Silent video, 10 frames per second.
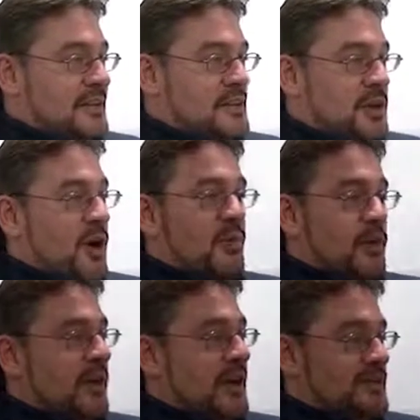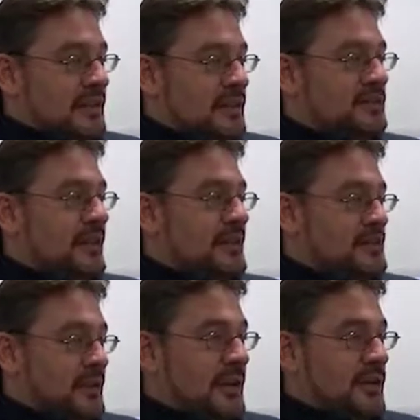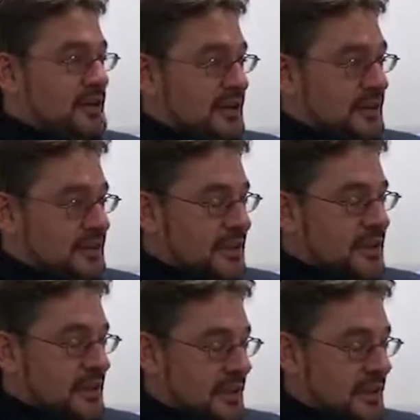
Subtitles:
You can't walk past a Las Vegas or Atlantic City